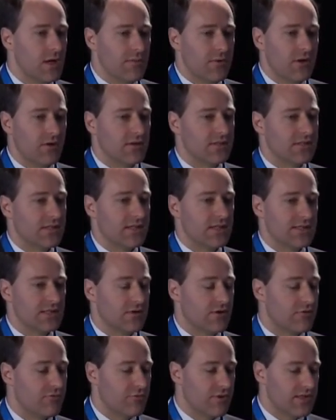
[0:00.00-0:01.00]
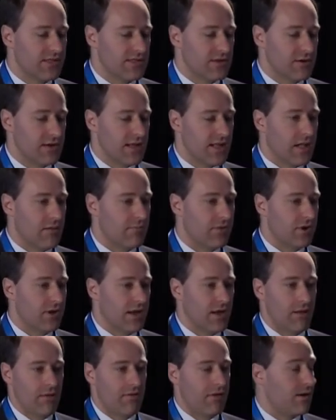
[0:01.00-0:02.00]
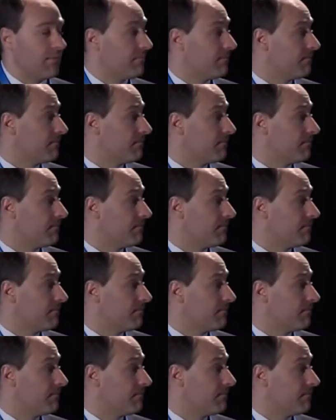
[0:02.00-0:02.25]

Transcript: because it does not necessarily help you anything.